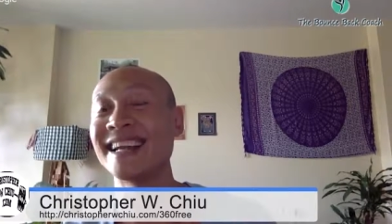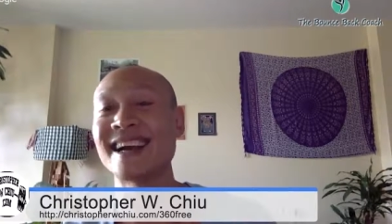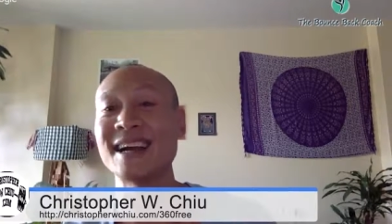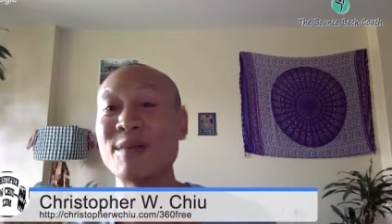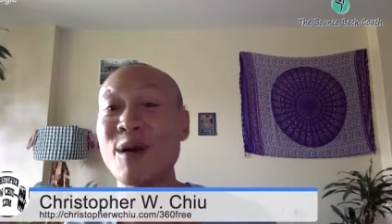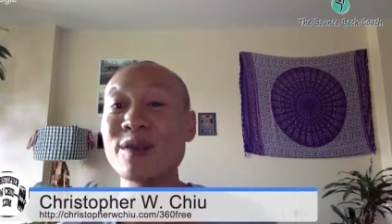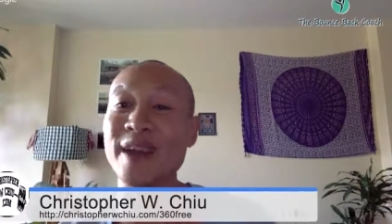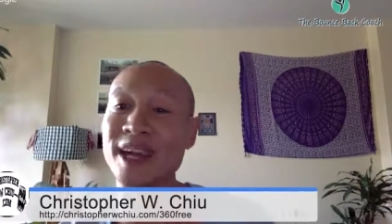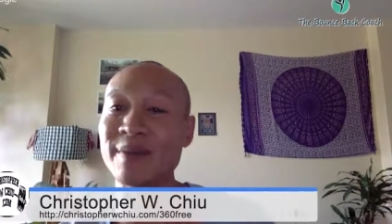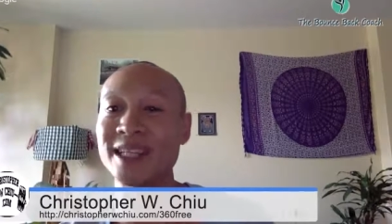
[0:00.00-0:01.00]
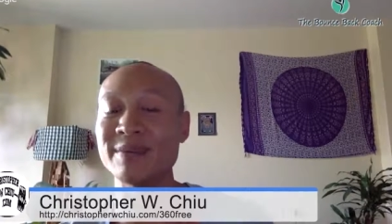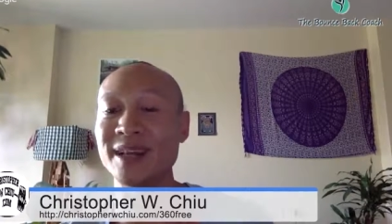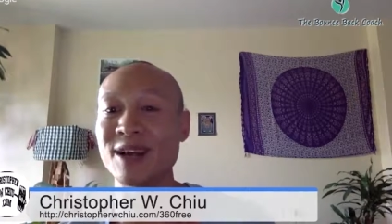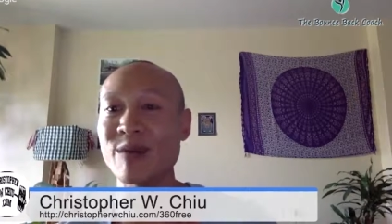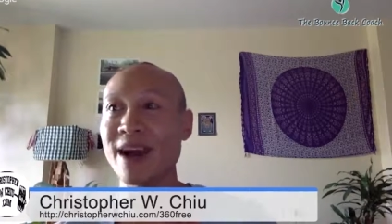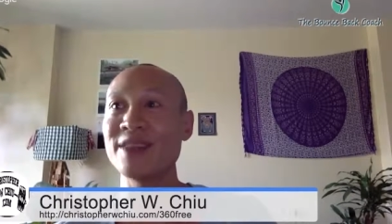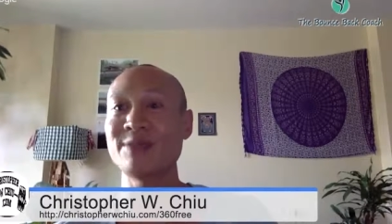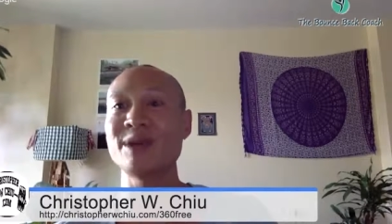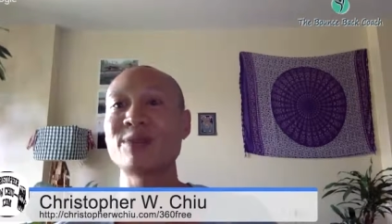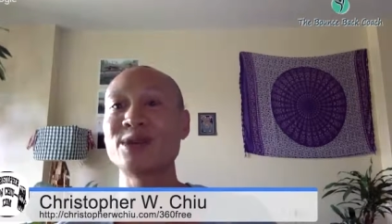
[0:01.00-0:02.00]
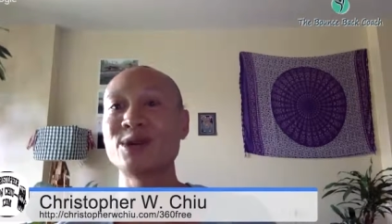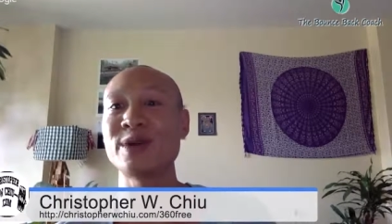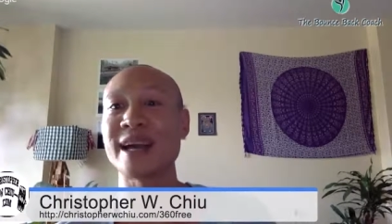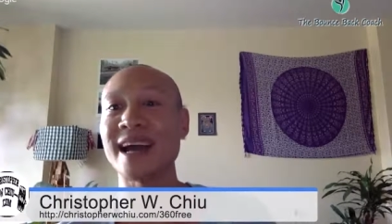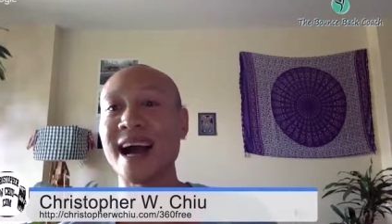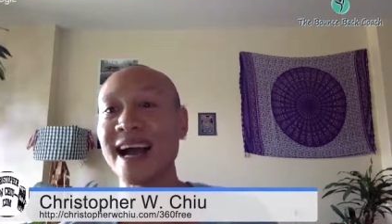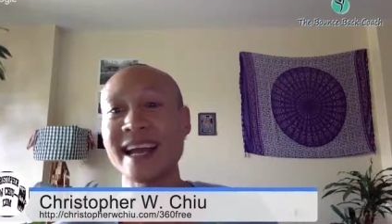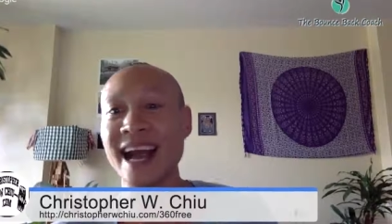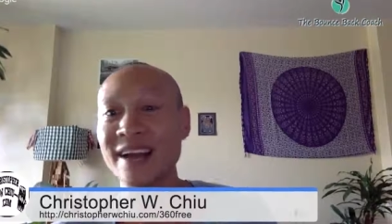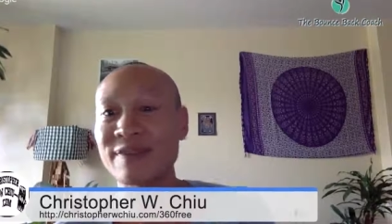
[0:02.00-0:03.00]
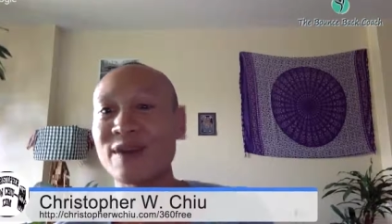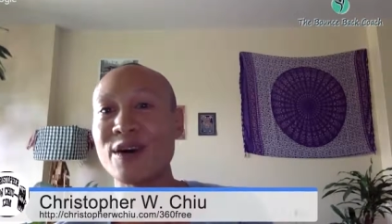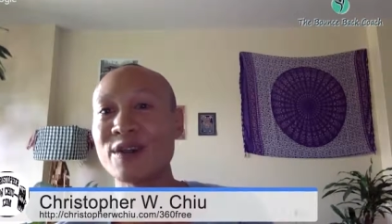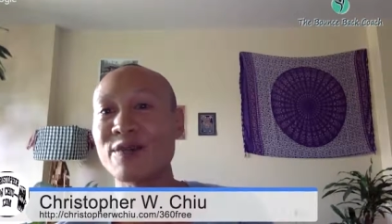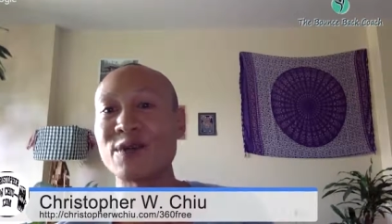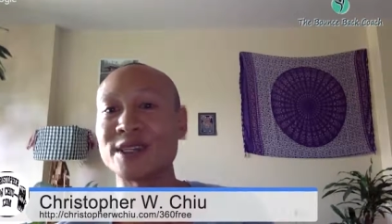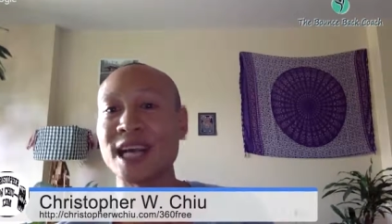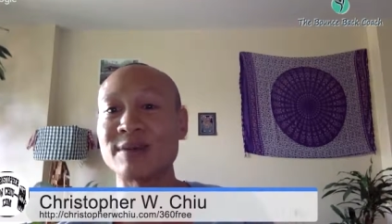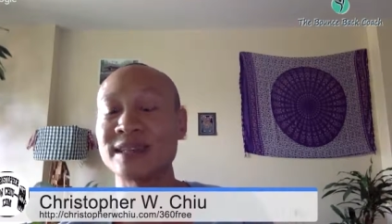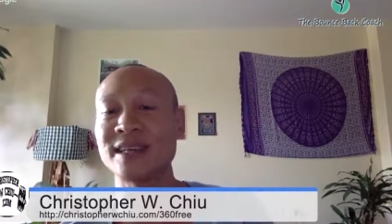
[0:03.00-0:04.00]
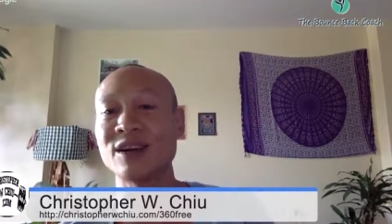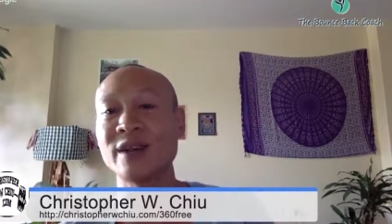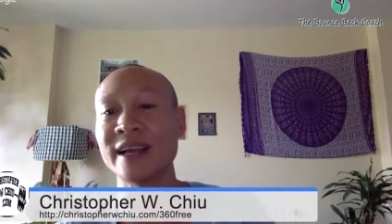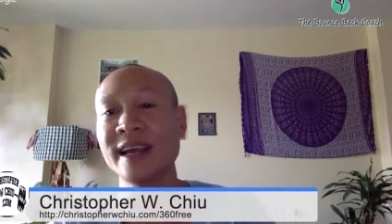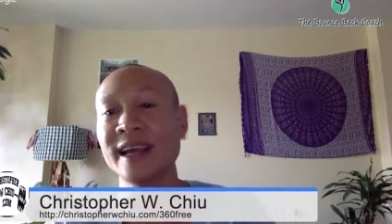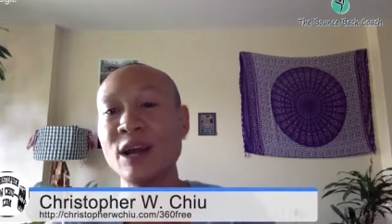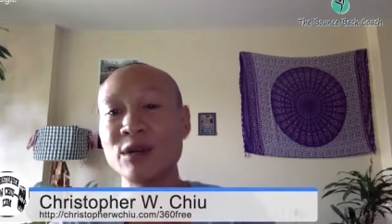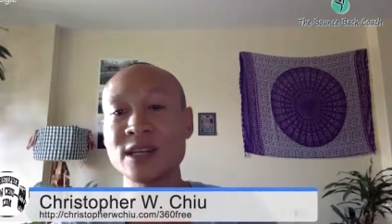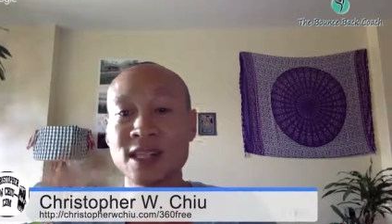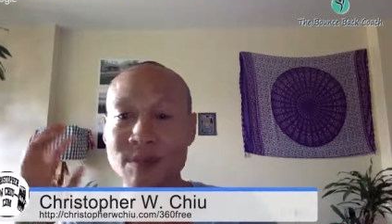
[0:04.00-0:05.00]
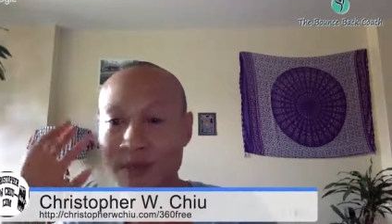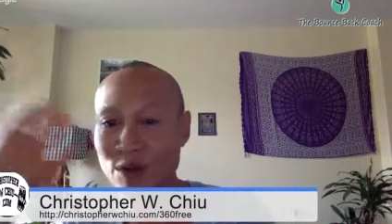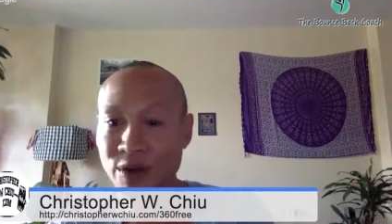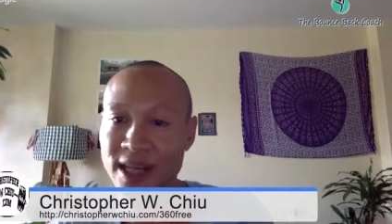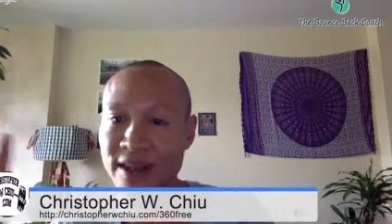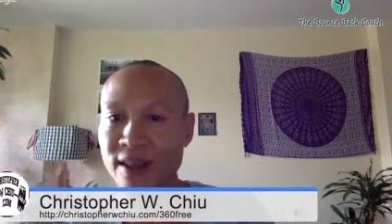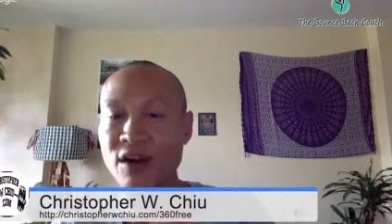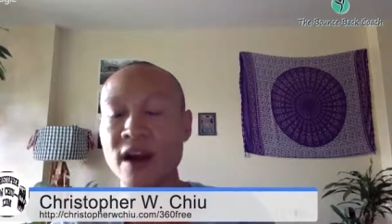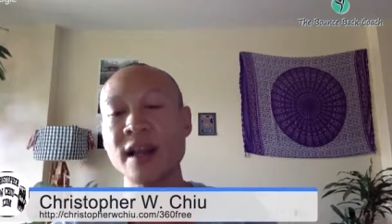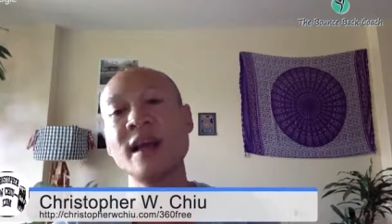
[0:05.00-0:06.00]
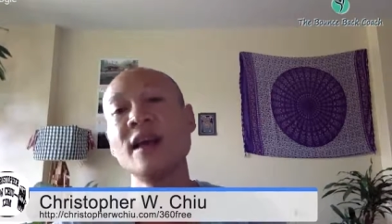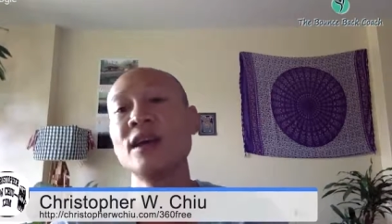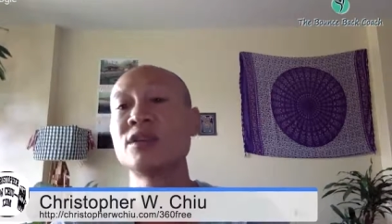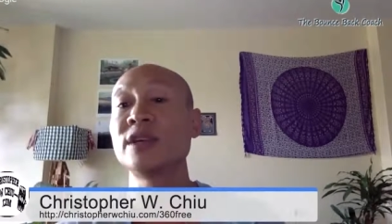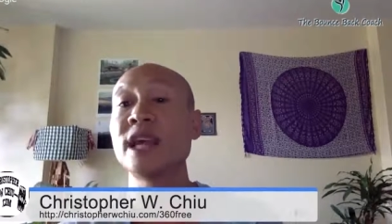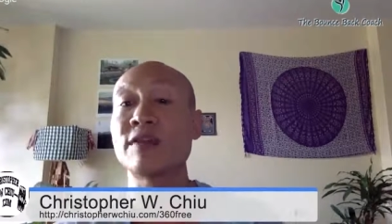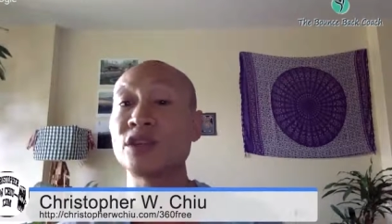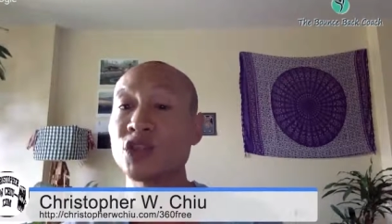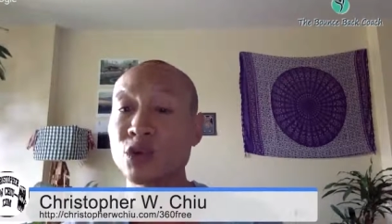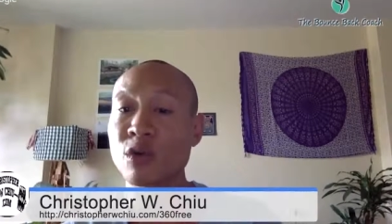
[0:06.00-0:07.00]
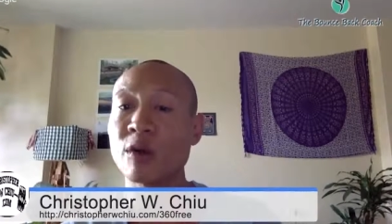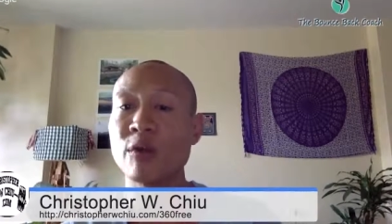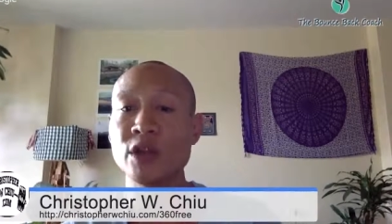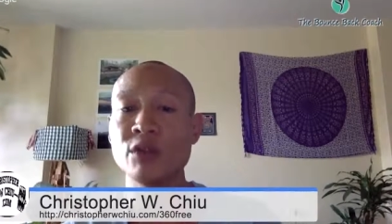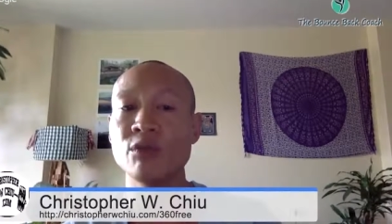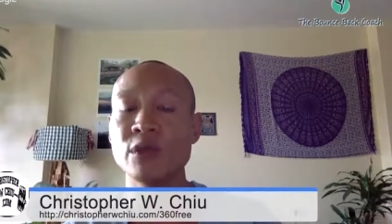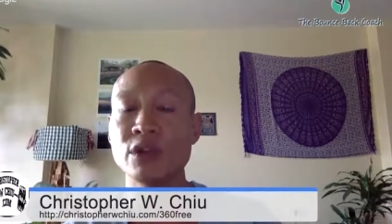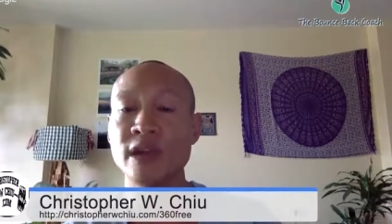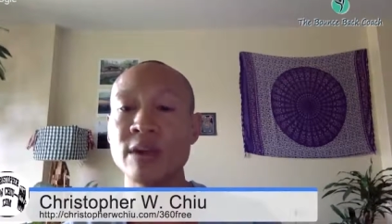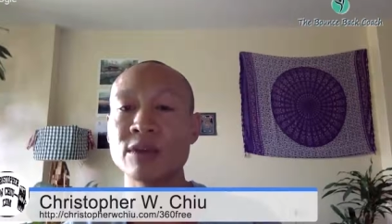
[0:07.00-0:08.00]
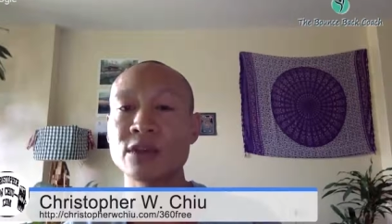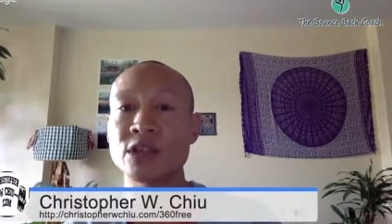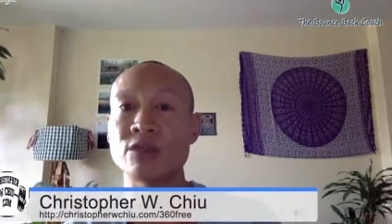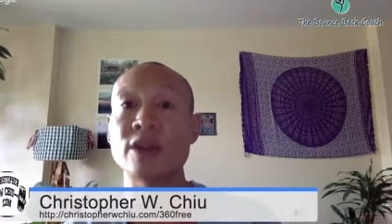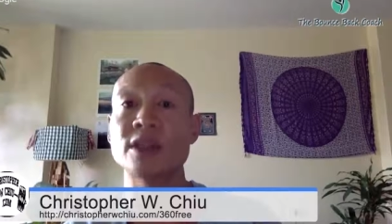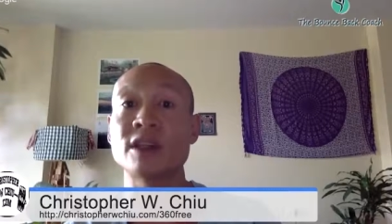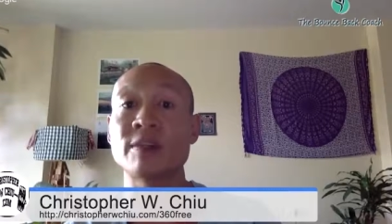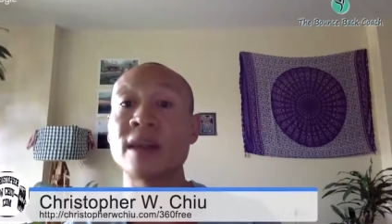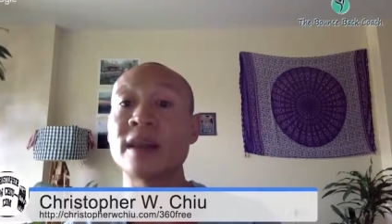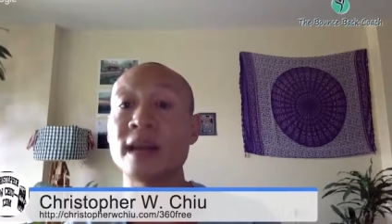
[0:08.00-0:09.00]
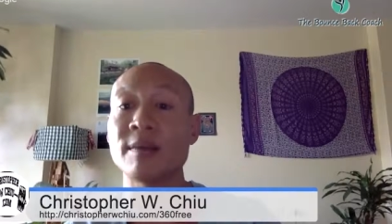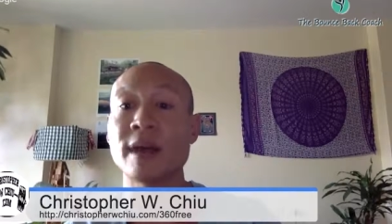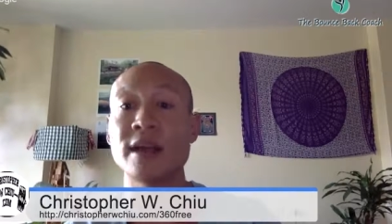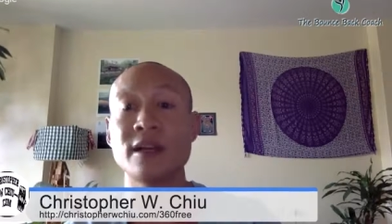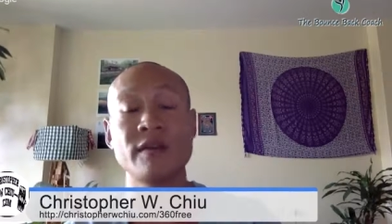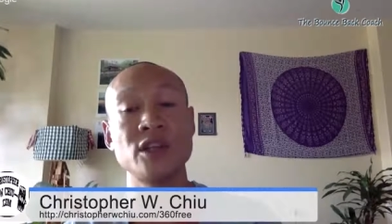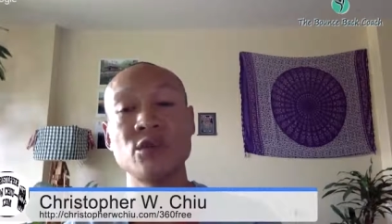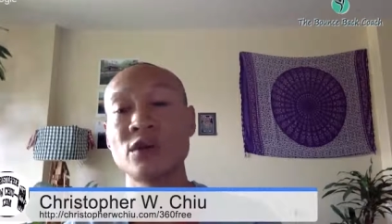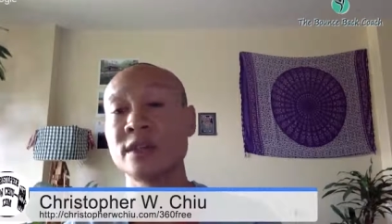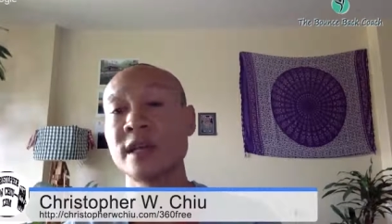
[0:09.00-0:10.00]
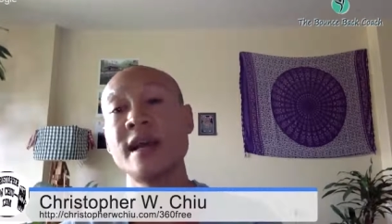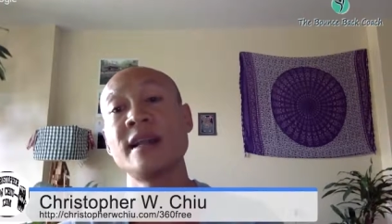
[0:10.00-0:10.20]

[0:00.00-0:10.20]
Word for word: and kind of motivating me to be like, wow, these people are doing it. I, I can follow in their footsteps. You know, like it wasn't just some crazy thought. So yeah, for sure, when, you, when you're able to surround yourself by like-minded individuals,